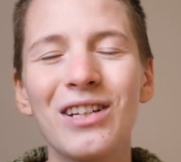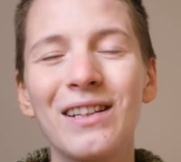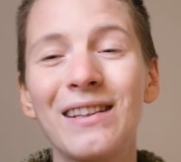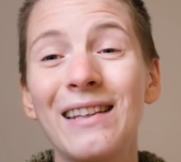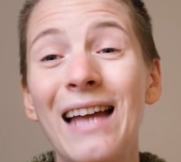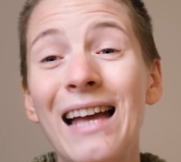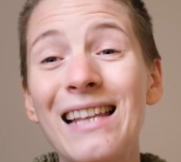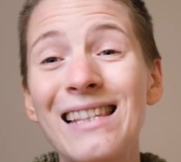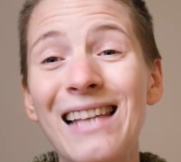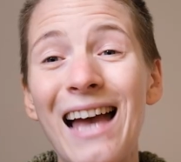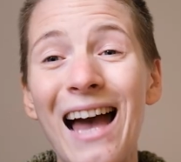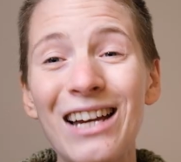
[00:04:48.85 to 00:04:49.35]

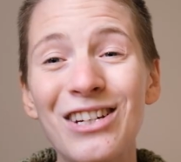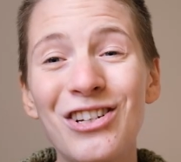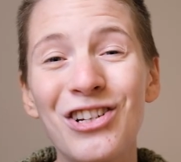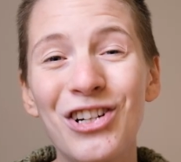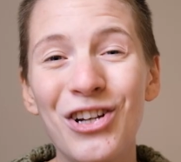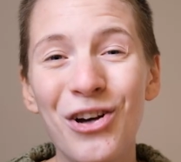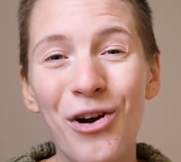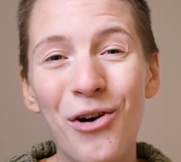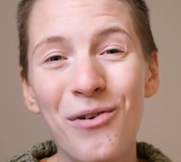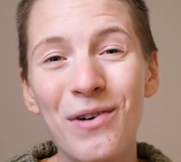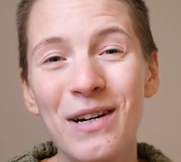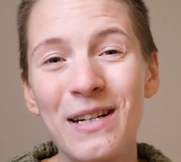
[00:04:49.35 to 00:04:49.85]
That's
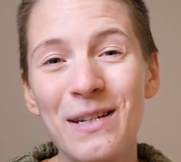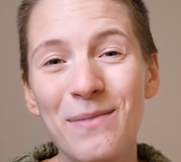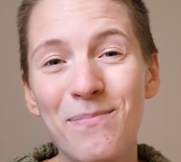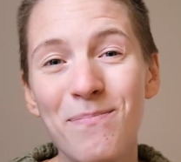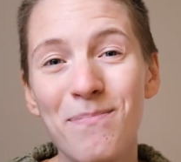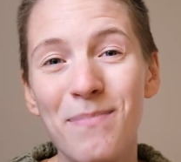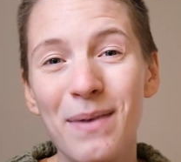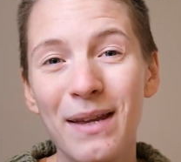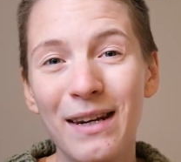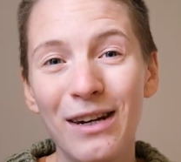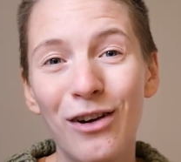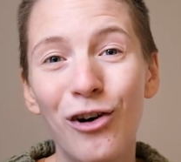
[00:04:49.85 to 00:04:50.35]
actually already
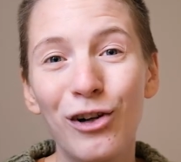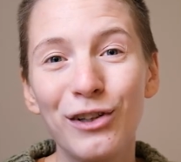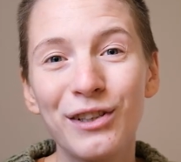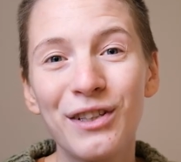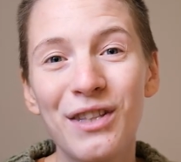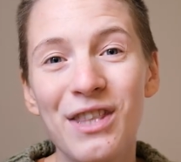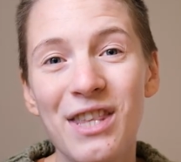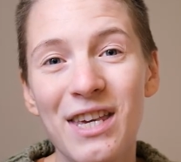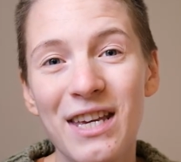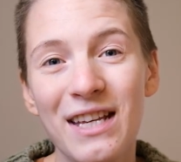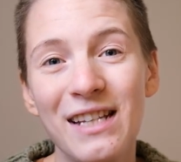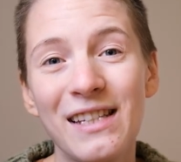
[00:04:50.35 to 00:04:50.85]
been all the
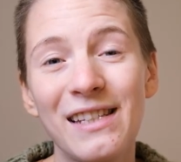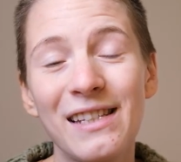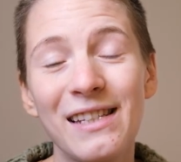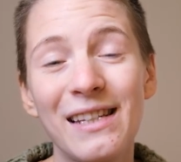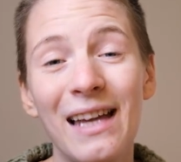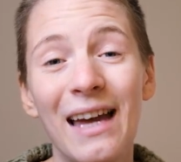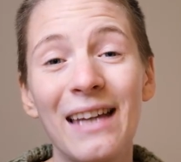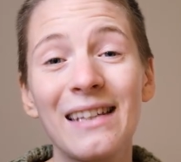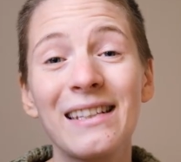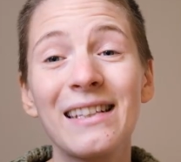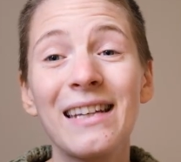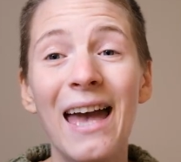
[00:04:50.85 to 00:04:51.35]
things
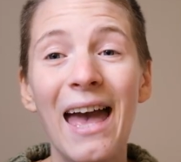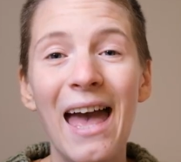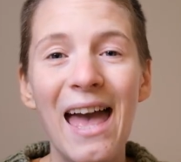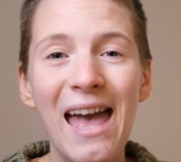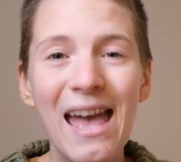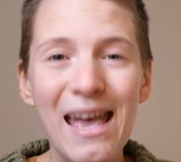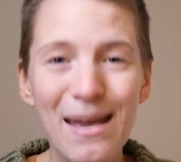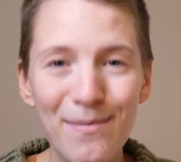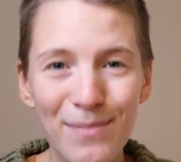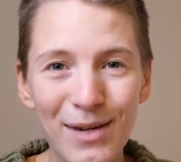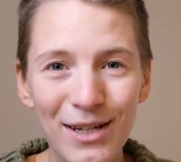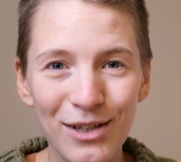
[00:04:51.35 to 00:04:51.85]
that
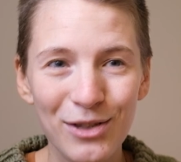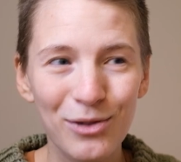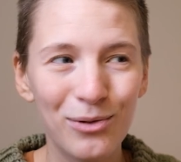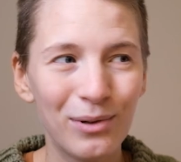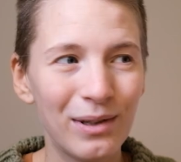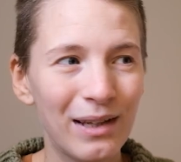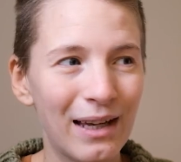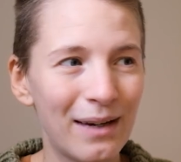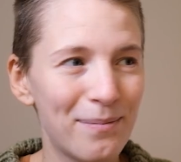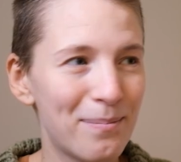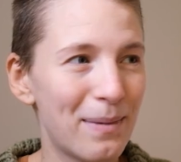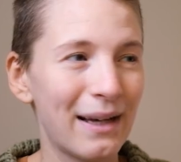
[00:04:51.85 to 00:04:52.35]
came into
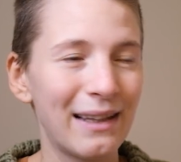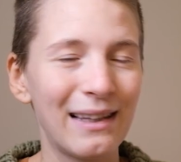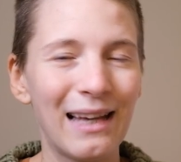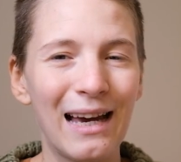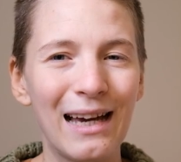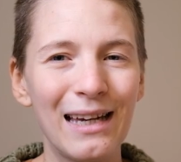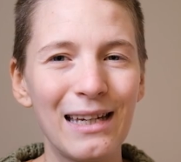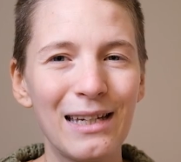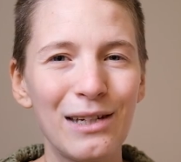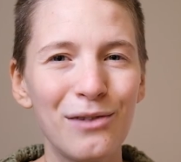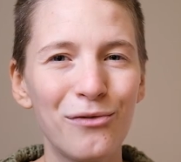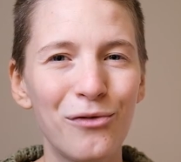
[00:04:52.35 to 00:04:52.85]
my
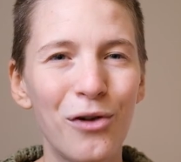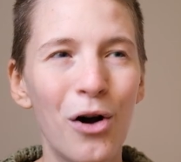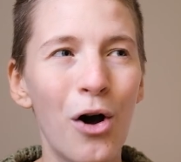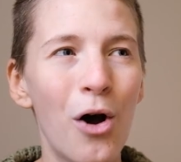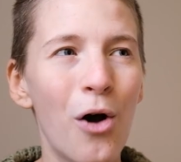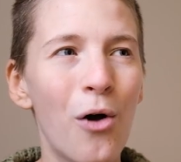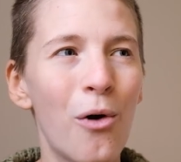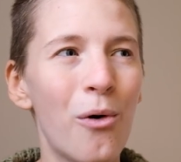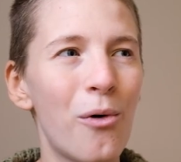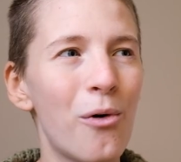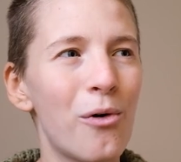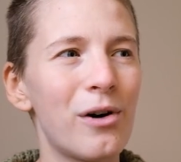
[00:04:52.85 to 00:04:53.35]

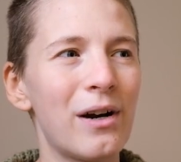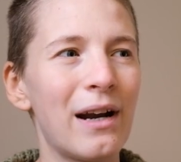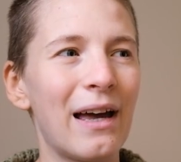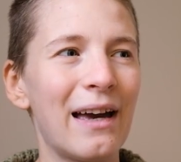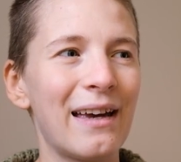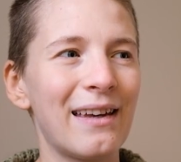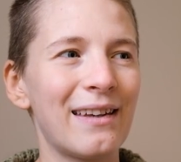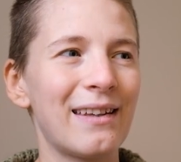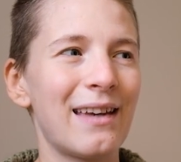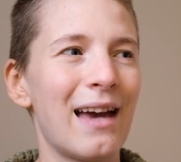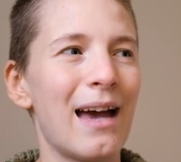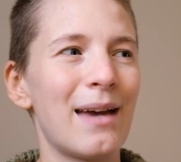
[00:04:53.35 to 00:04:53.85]
life, or
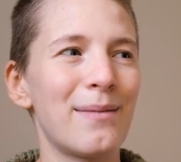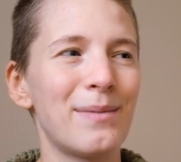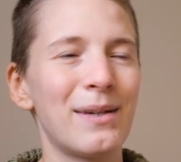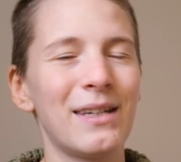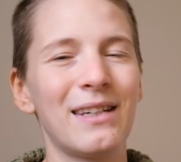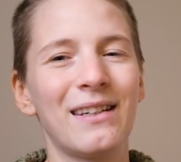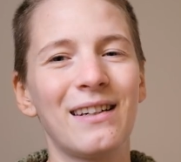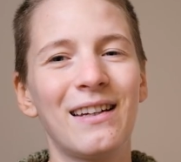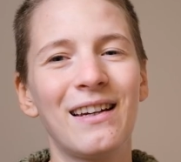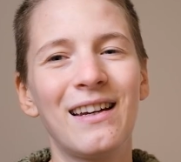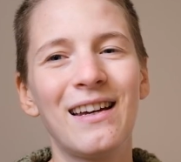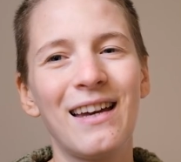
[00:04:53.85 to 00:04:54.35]
like, I
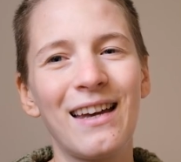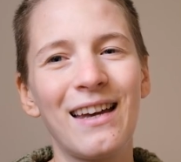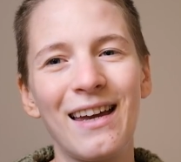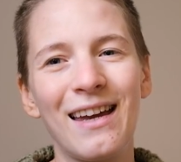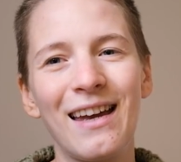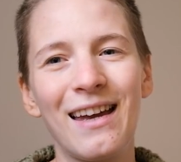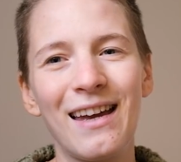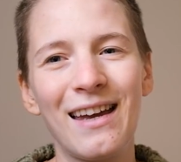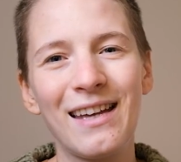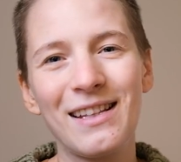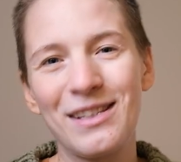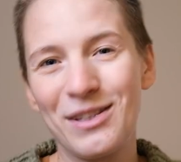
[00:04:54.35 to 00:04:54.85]
mean,
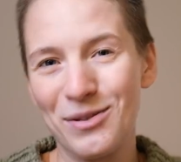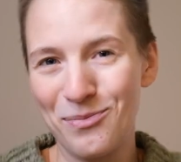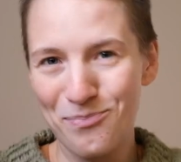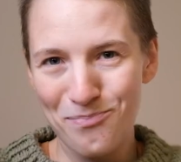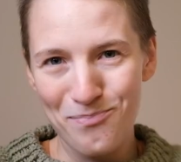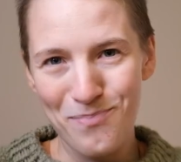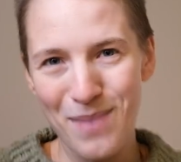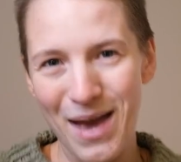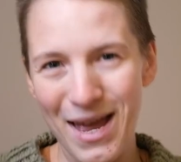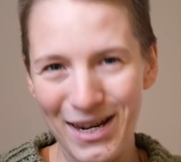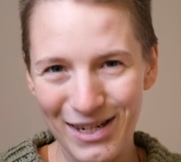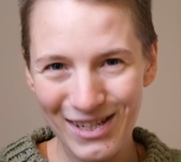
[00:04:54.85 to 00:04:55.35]
it's
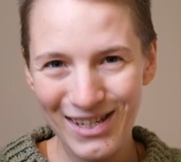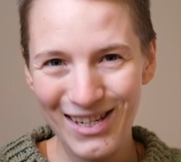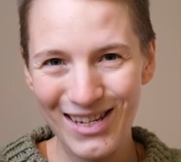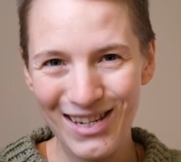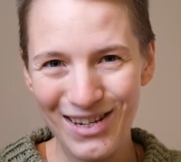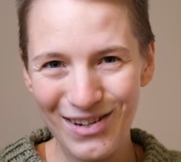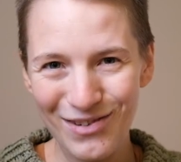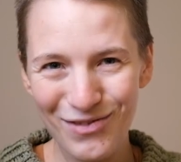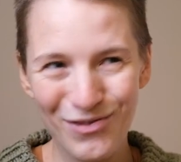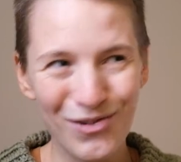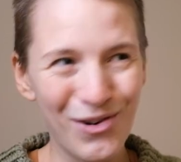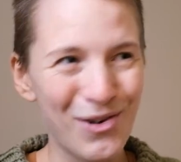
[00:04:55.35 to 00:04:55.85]

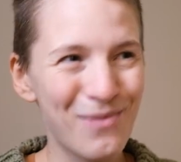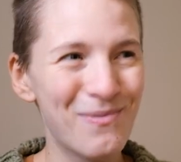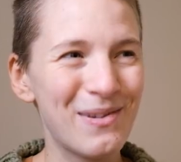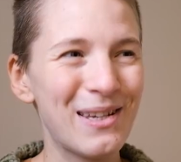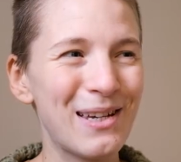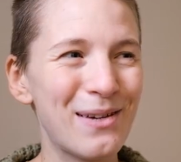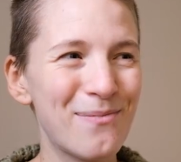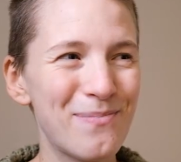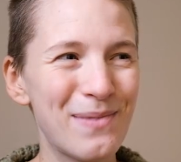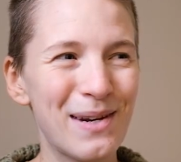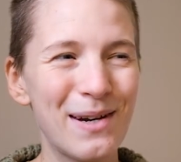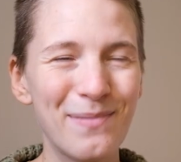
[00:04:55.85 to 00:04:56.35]
many for
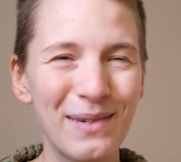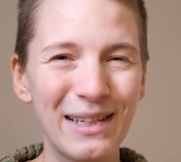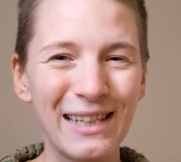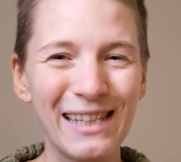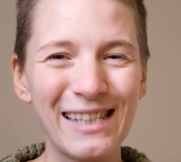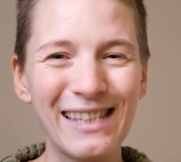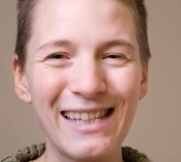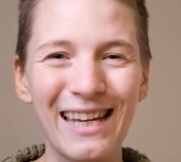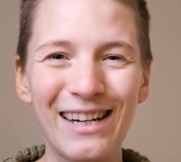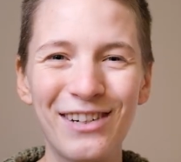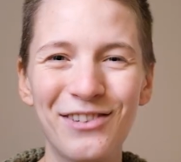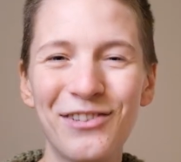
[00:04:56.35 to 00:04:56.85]
being a
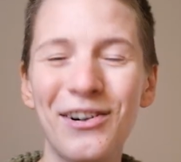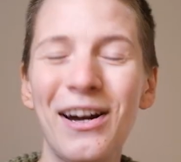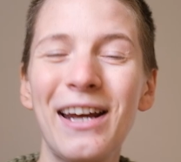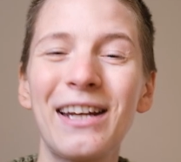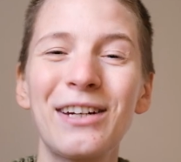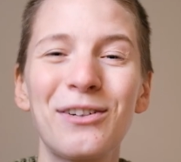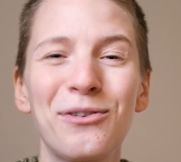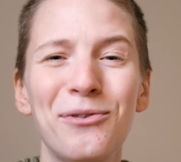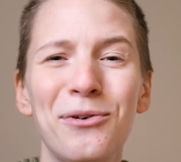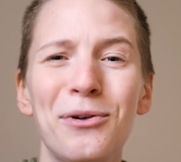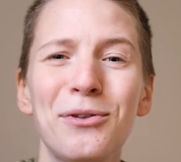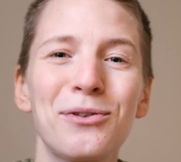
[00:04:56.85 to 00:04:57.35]
minimalist and trying
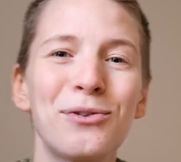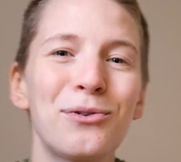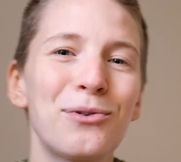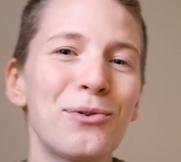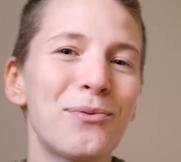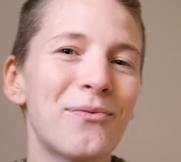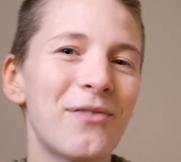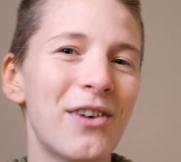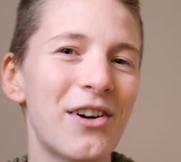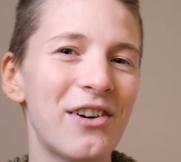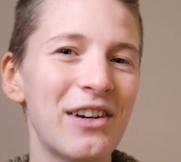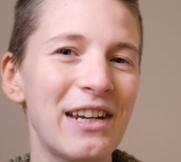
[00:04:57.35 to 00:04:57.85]
to
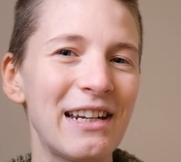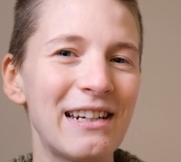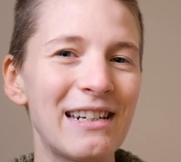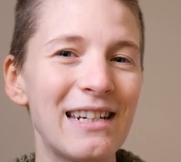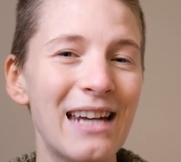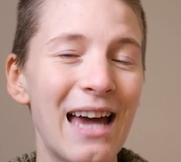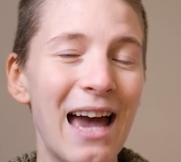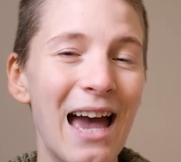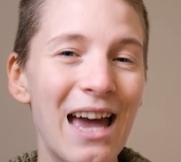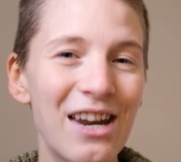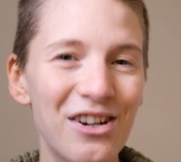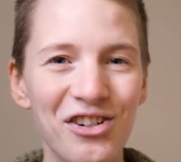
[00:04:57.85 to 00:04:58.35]
consume very
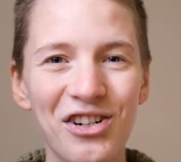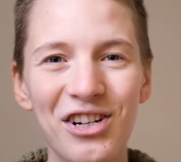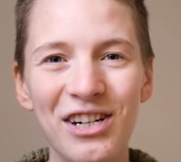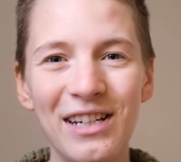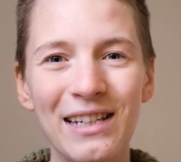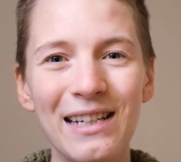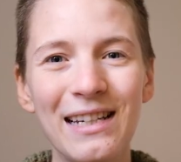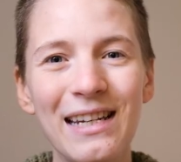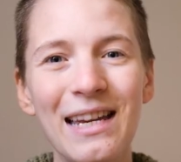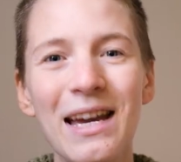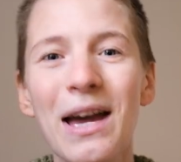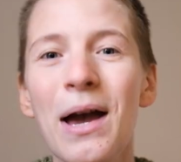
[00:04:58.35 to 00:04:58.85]

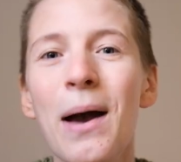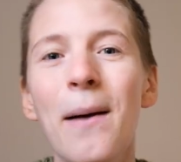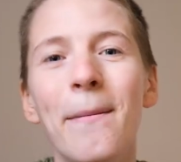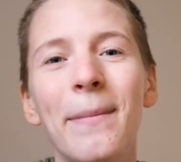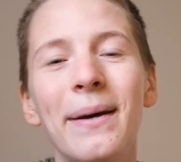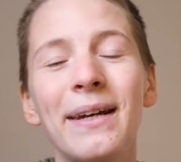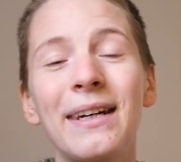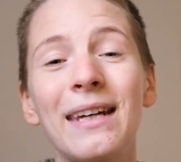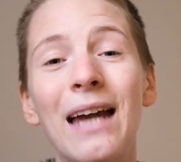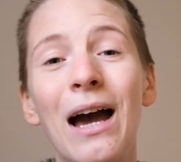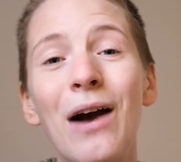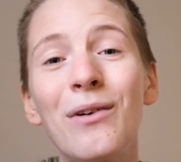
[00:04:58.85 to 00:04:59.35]
intentionally.
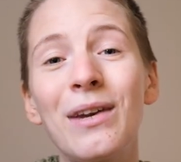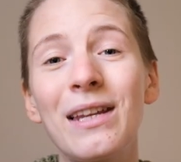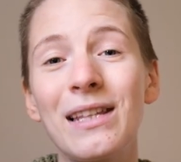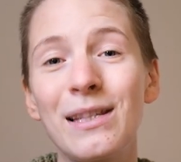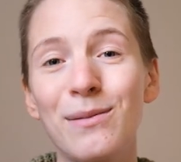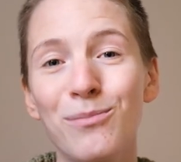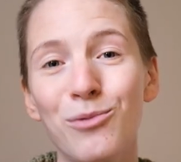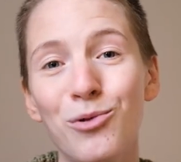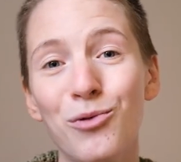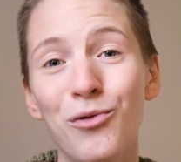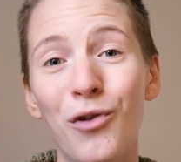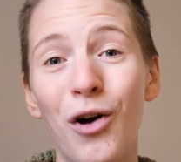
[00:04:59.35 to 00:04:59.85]
But now
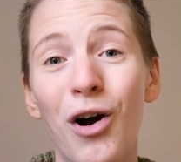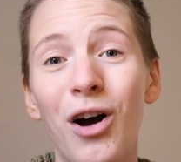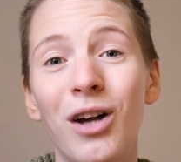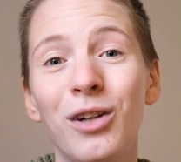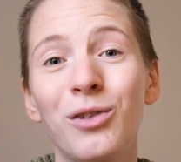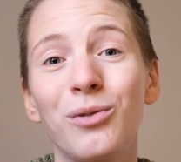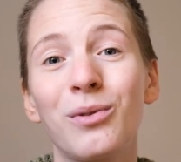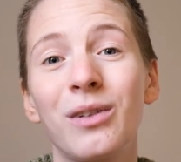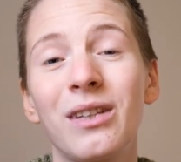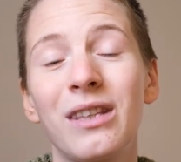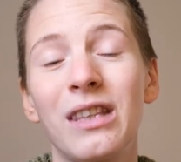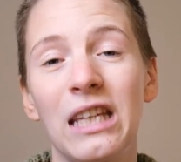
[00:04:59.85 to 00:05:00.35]
let's move on
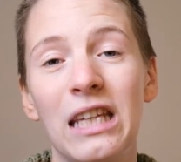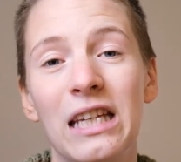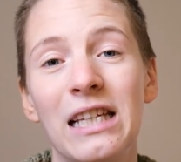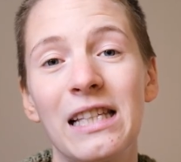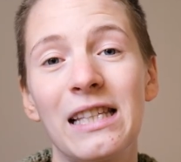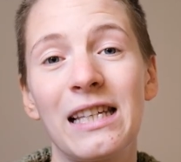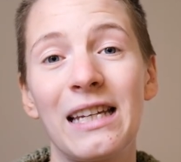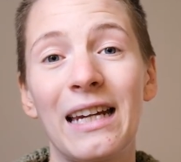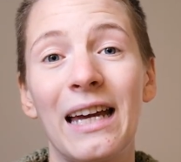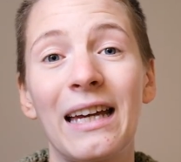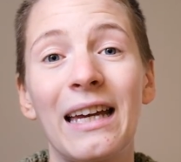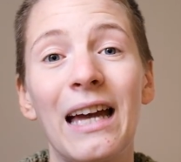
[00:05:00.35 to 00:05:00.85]
to the things
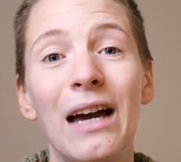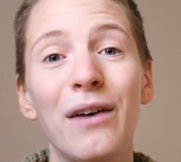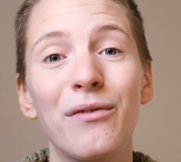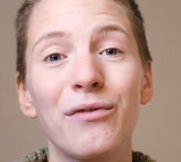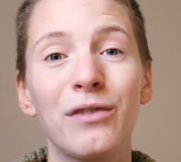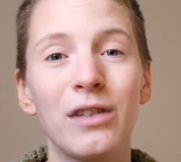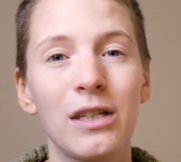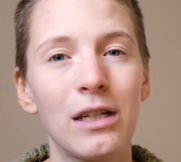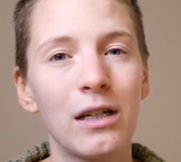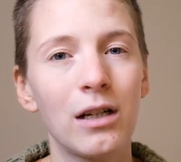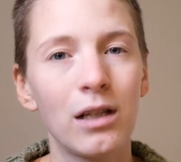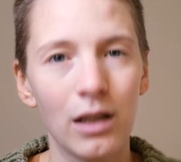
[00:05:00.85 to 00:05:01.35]
that I have
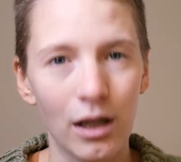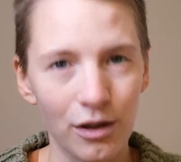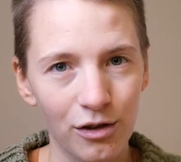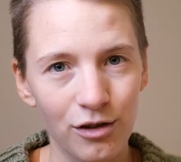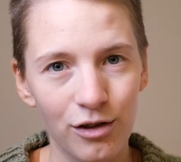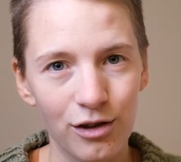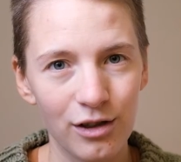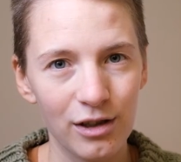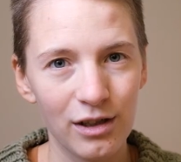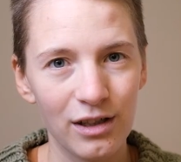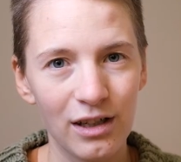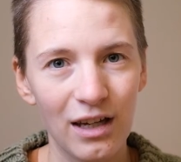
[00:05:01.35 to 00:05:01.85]

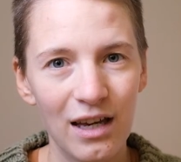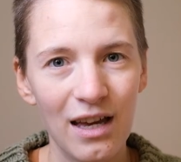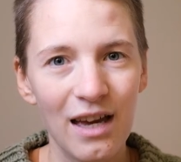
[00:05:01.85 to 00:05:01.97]
decluttered.